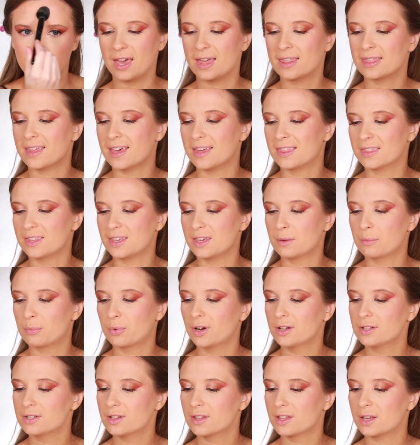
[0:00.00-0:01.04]
And then the
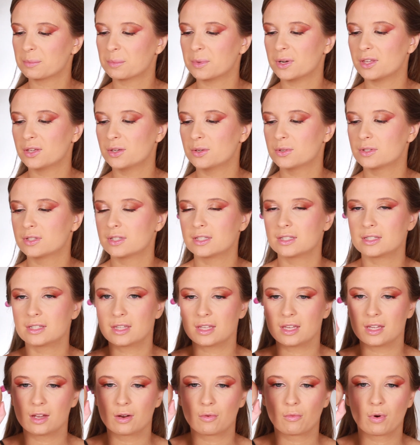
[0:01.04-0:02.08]
bronzer that I'm going to use is
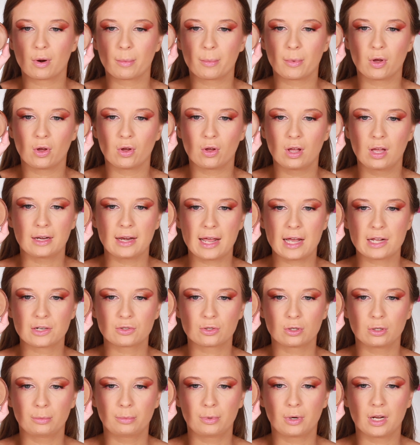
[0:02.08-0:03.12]
the Rimmel
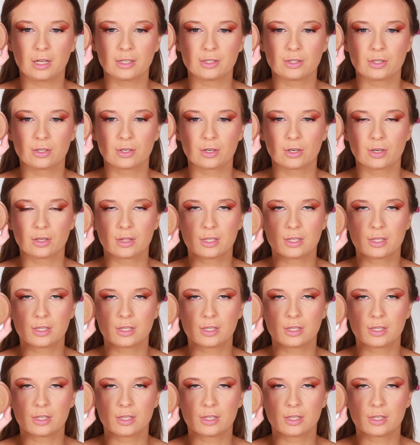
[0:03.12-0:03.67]
Natural Bronzer.